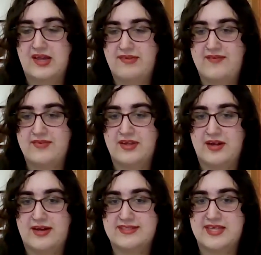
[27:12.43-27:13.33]
having
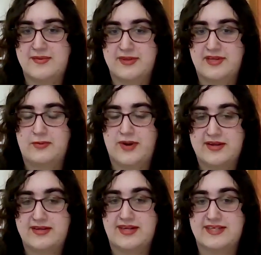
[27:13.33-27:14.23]
God's image
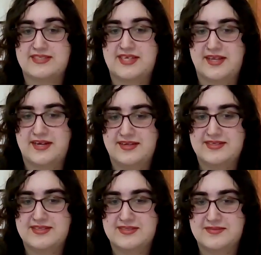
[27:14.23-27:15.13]
recognized in it.